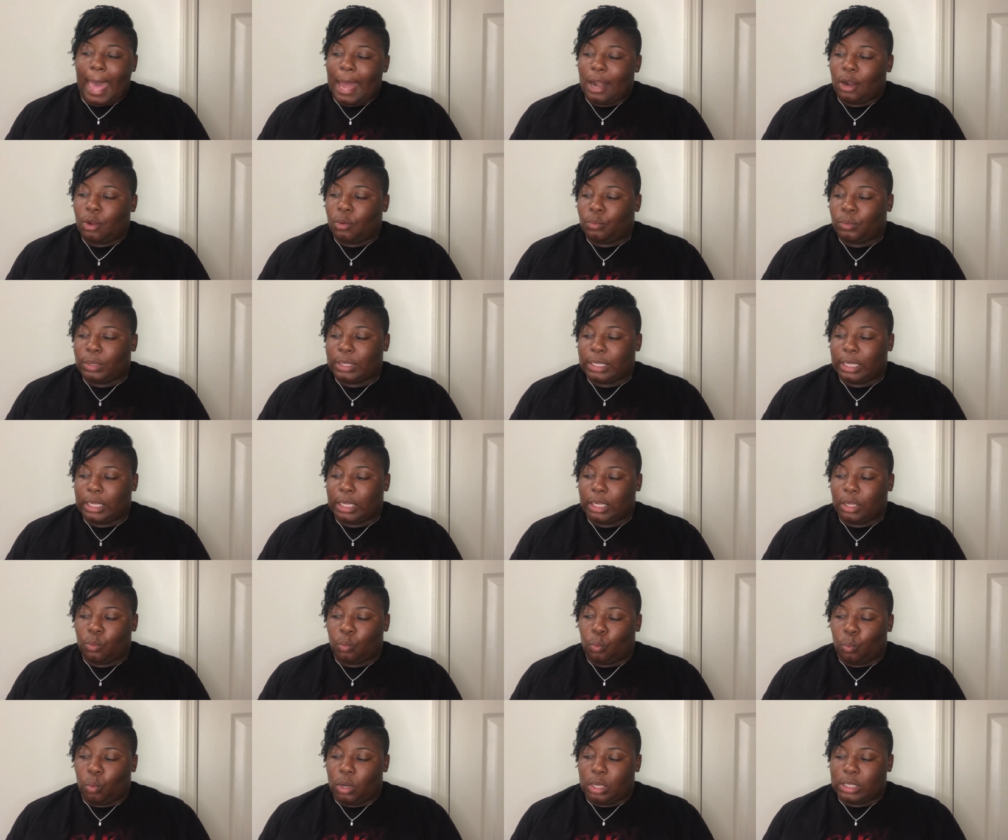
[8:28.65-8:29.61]
I don't
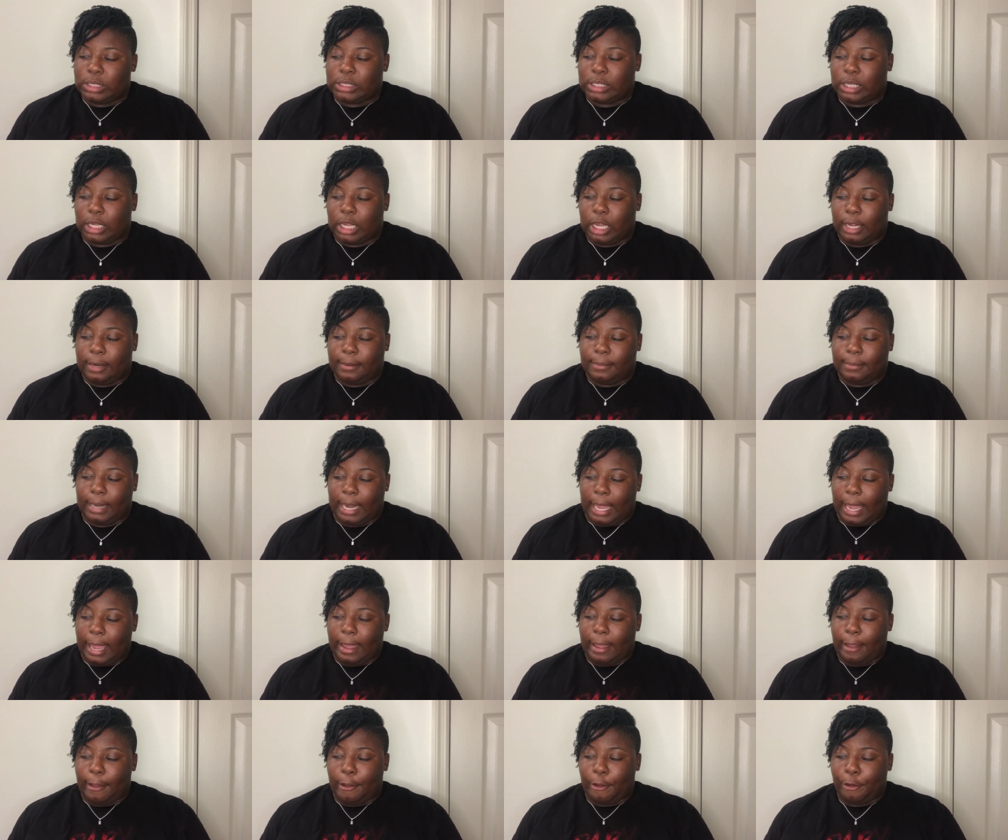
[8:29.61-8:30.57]
really want to cut them
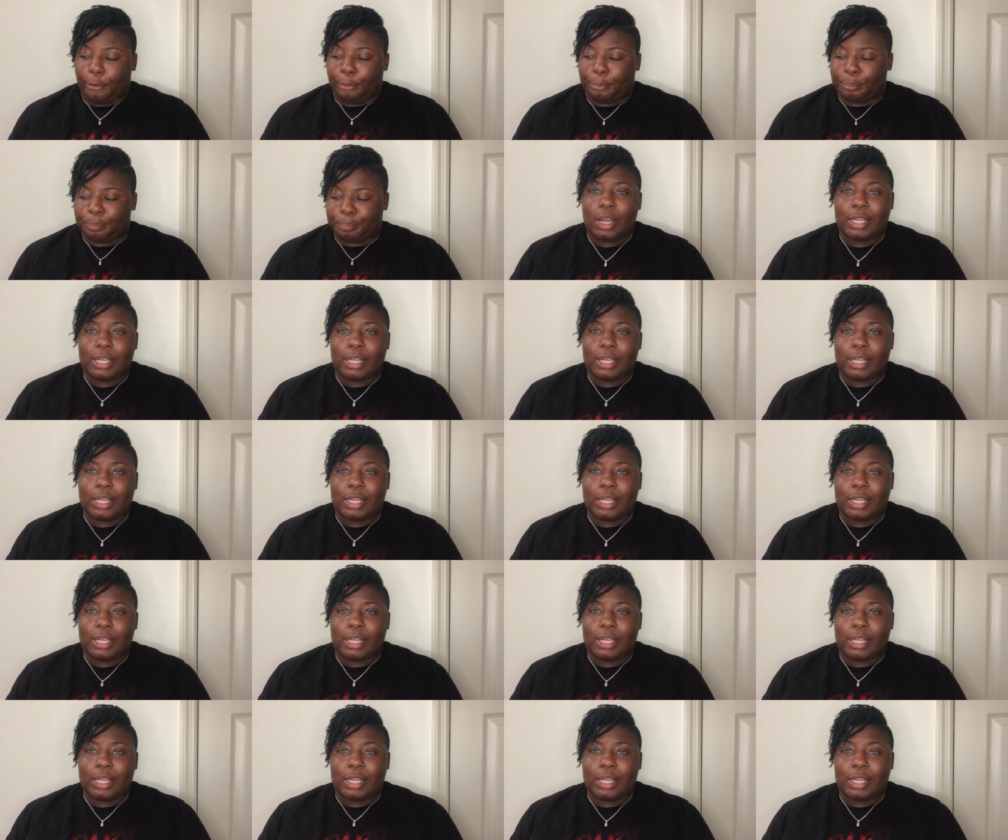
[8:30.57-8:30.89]
down.